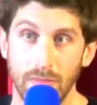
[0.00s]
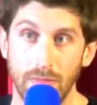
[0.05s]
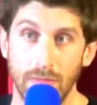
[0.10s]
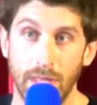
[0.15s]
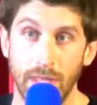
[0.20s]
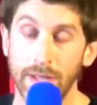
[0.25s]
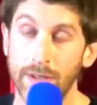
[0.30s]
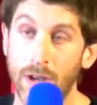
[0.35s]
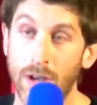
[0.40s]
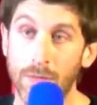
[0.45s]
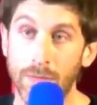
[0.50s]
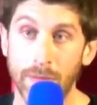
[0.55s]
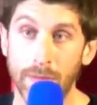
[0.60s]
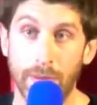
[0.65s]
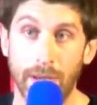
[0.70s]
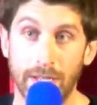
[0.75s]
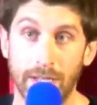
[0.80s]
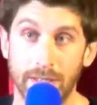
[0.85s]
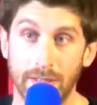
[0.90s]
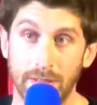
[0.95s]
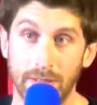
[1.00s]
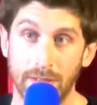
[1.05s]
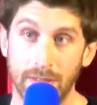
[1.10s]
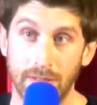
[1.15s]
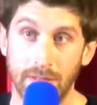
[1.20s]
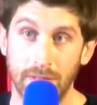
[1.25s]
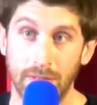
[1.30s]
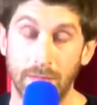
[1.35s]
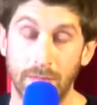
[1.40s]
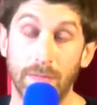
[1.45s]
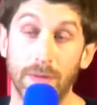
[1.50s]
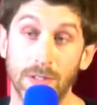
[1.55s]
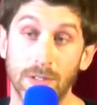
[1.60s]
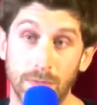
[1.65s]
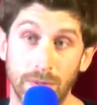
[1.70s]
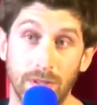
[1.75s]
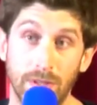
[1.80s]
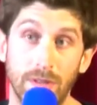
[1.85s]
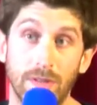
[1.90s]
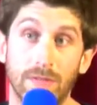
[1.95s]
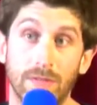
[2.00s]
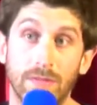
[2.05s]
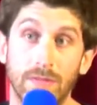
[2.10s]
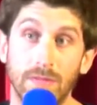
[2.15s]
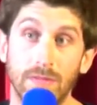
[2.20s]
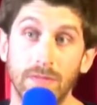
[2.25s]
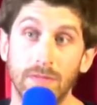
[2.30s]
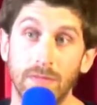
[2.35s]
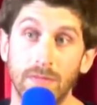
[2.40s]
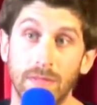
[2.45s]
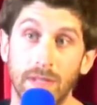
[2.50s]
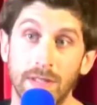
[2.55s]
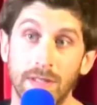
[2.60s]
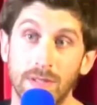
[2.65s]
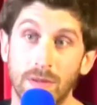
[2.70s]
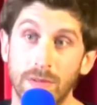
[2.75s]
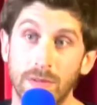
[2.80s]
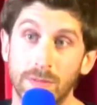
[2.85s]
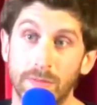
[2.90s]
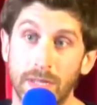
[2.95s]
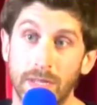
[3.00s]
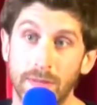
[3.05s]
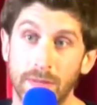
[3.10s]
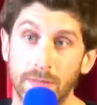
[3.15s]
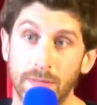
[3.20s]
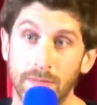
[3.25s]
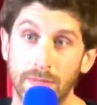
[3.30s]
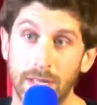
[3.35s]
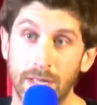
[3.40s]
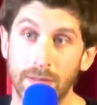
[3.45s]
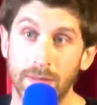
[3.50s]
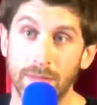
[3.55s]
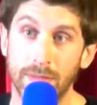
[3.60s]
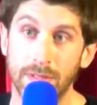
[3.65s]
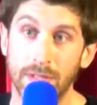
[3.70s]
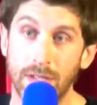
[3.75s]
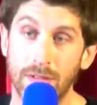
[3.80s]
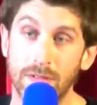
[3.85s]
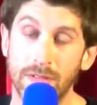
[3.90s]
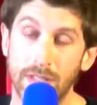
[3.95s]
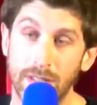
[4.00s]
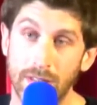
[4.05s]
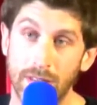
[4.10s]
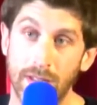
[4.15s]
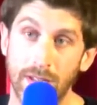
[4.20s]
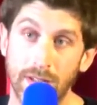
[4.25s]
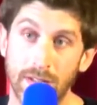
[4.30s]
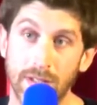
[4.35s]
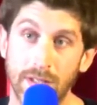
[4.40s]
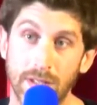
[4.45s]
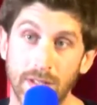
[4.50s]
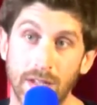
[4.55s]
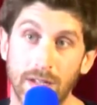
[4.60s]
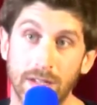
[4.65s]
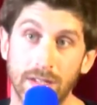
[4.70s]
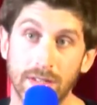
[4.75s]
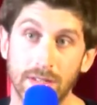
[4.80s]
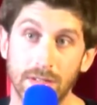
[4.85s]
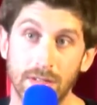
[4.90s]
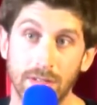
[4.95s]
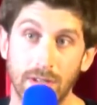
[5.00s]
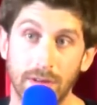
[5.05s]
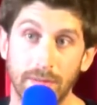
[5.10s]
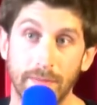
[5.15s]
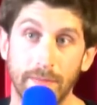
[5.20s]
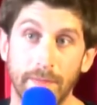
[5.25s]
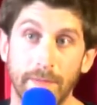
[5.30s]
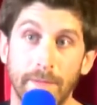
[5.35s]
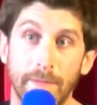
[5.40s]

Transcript: They can't be bad. It must be you. Kids always blame themselves. They internalize the shame.